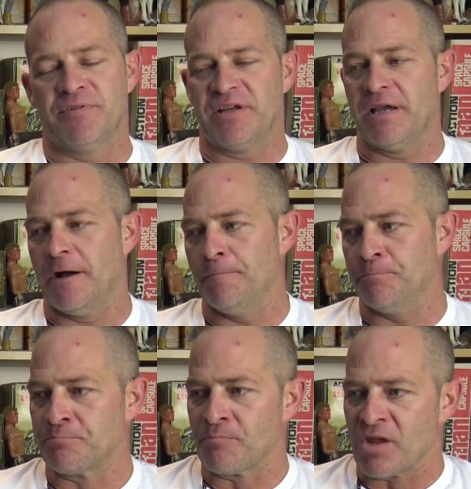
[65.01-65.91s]
But
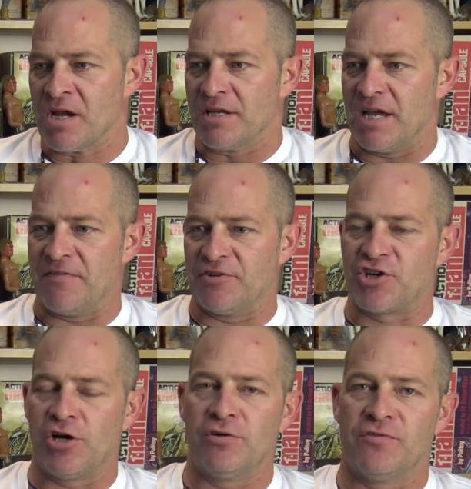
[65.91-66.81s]

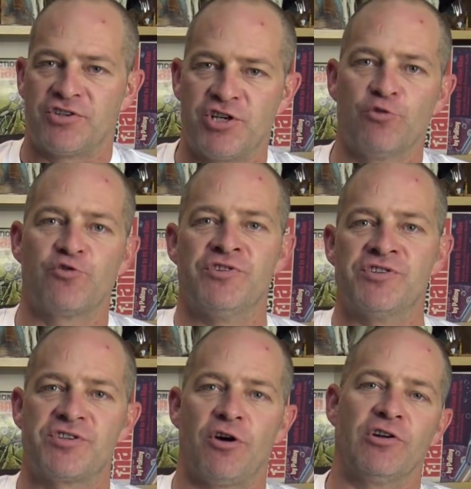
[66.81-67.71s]
the
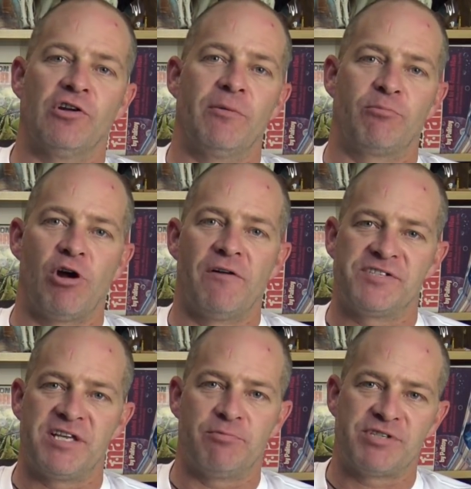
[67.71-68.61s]
Children's Online
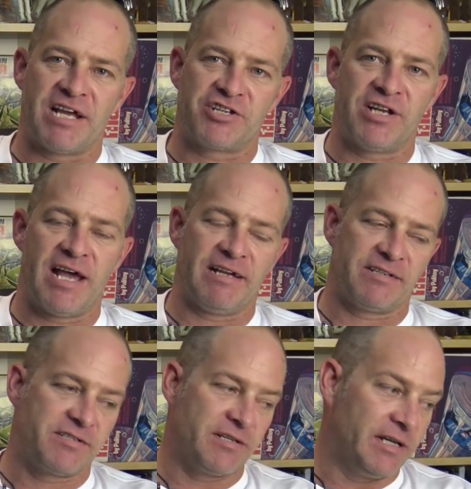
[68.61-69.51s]
Privacy Protection
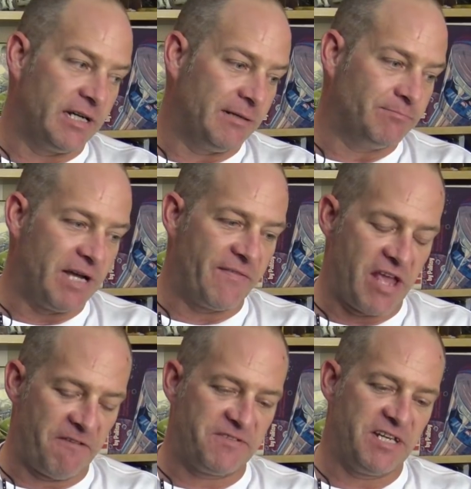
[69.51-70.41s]
Act and
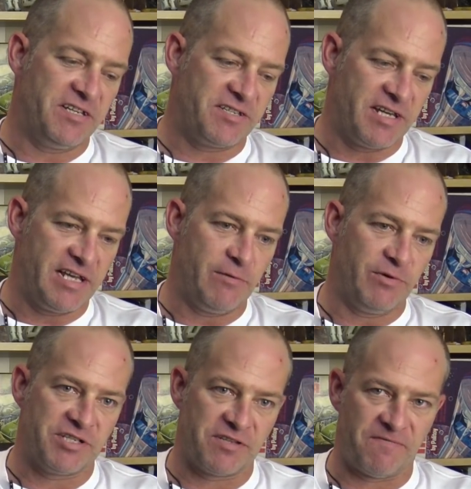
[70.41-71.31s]
the FTC,
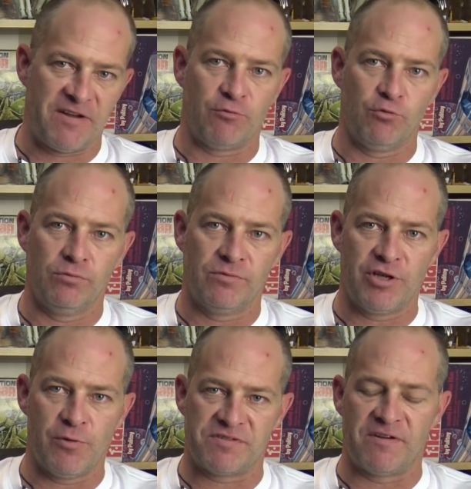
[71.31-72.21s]
which is the
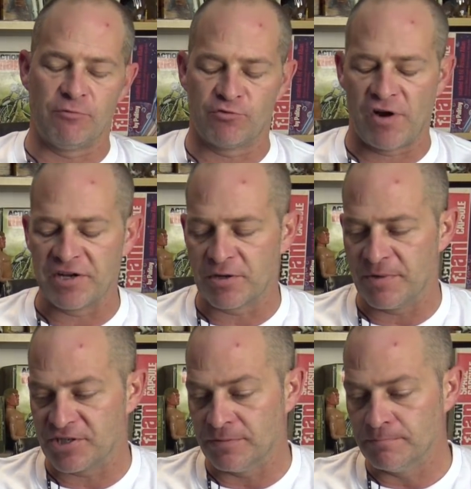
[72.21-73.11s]
US Federal Trade
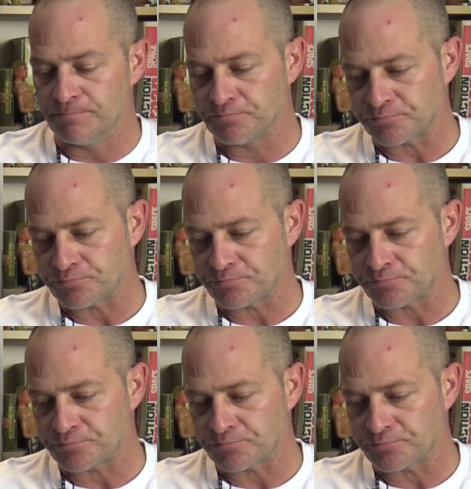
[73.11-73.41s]
Commission,